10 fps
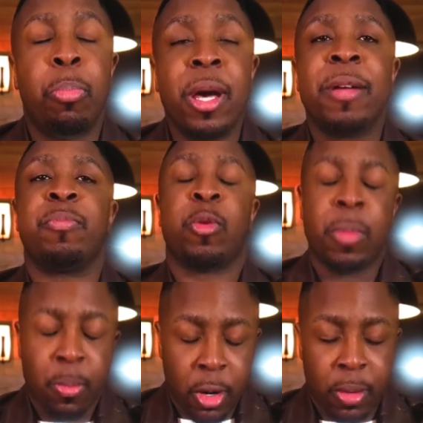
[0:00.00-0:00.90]
But
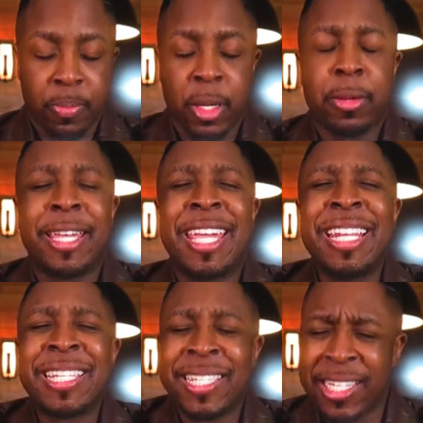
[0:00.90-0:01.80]
remember,
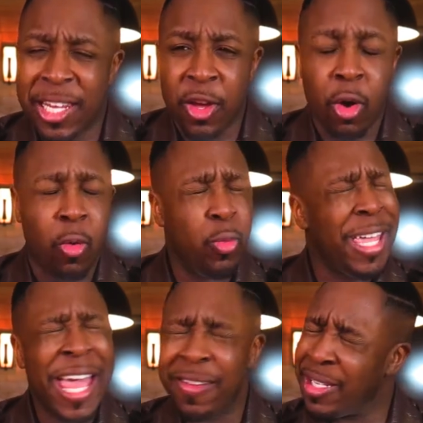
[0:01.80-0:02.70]
get still.
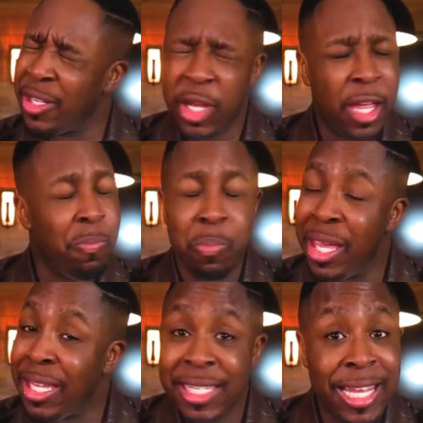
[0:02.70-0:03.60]
We have such a
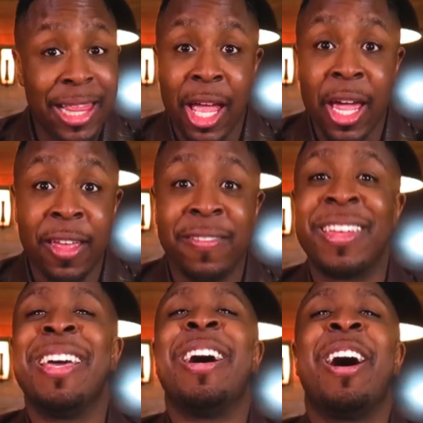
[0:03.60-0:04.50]
busy life.
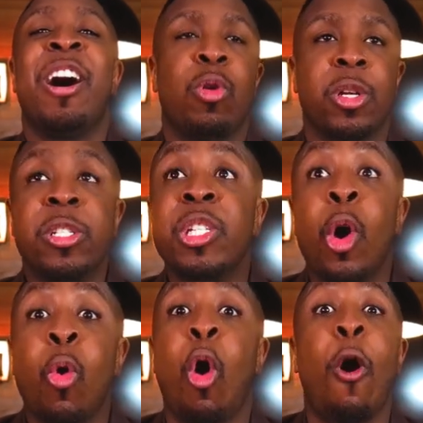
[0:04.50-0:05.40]
We're
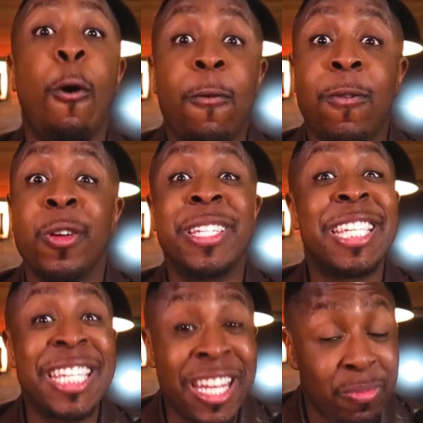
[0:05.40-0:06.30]
so
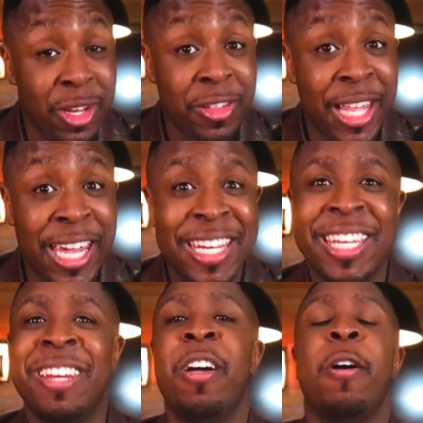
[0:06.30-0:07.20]

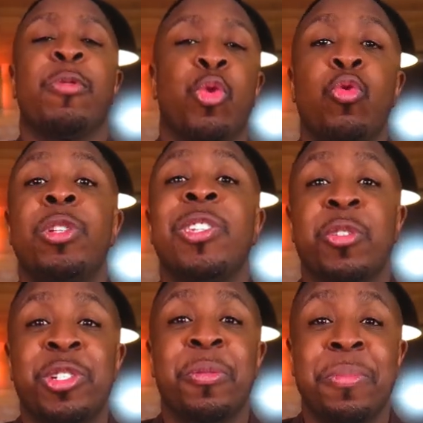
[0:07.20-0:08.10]
overstimulated through
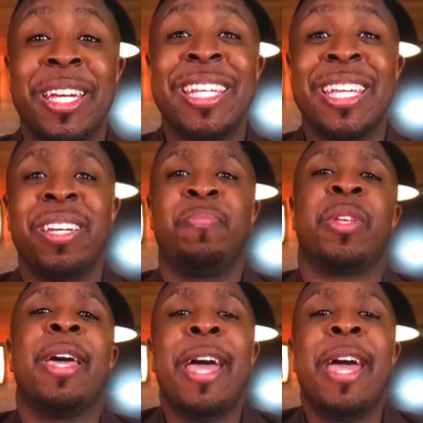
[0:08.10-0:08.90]
social media